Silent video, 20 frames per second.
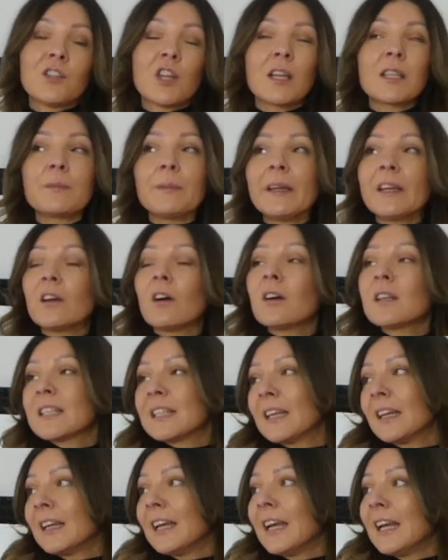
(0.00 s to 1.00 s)
Just because
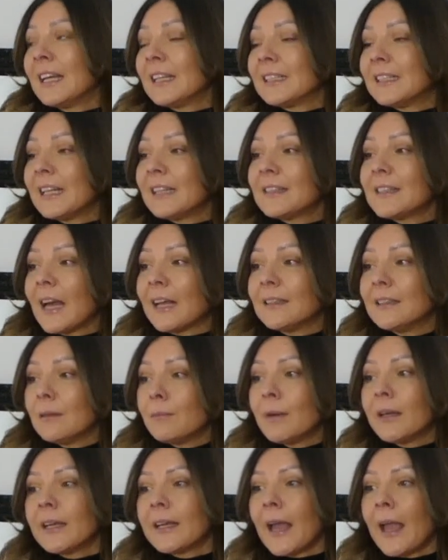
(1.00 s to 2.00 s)
the
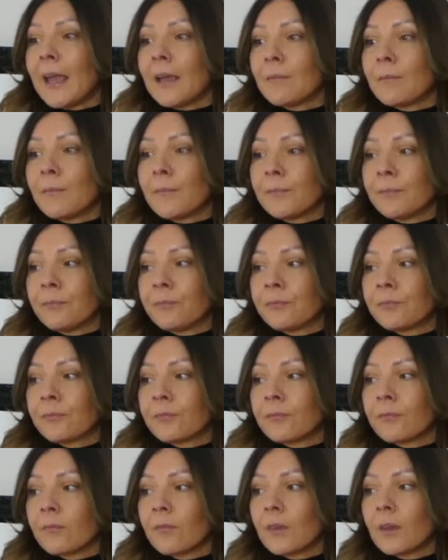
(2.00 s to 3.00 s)
Teddy became
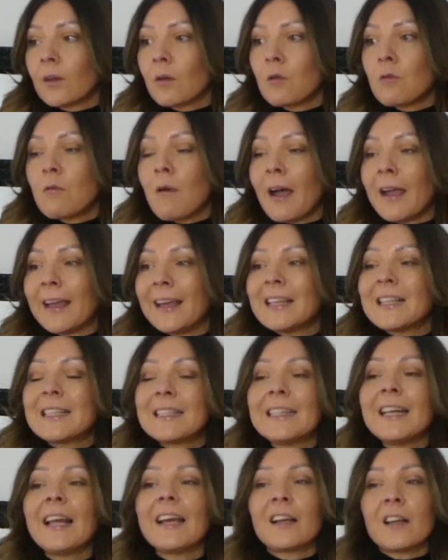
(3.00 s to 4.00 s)
quite, it's
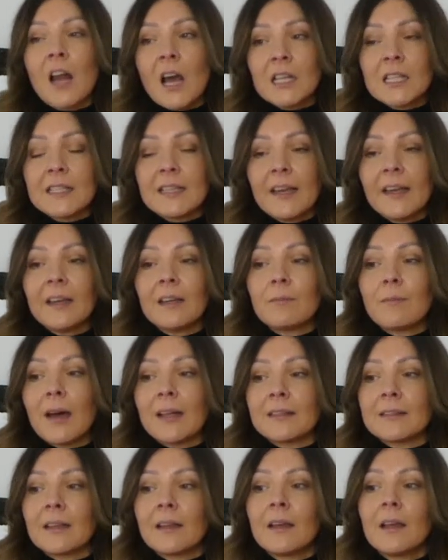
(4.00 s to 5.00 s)
still a classic,
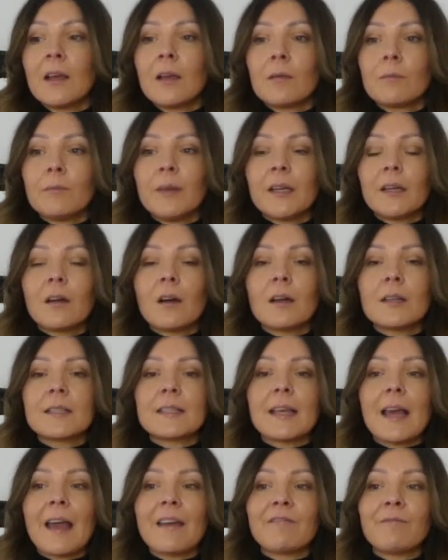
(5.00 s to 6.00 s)
but because
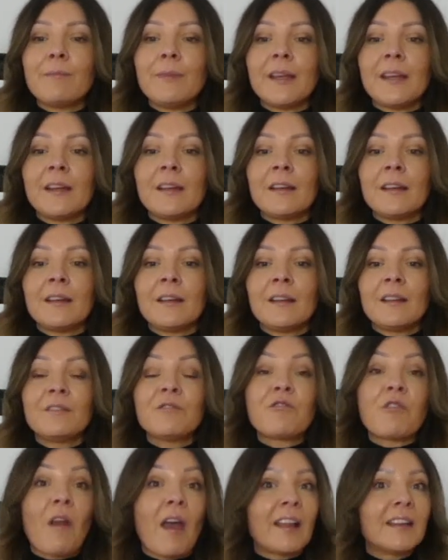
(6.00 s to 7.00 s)
I've been
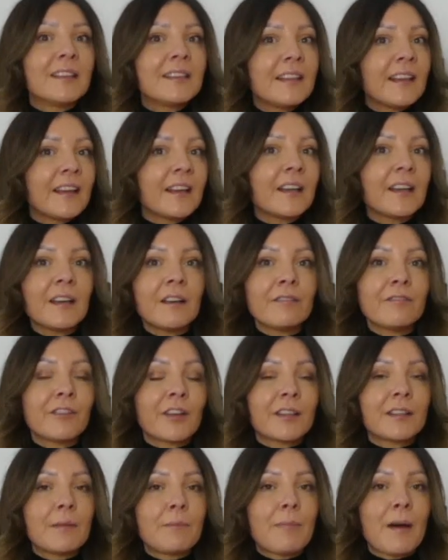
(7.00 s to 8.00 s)
trending
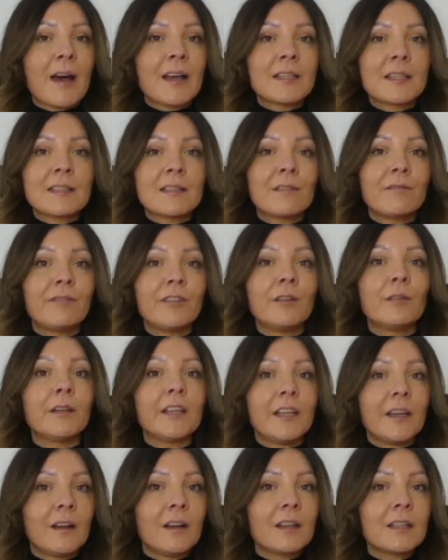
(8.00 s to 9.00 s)
for the past few
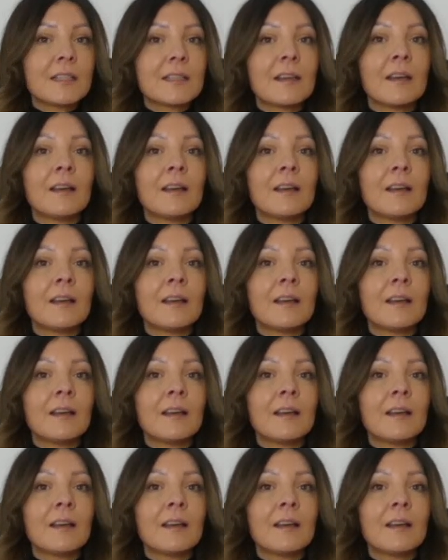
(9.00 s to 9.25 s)
years,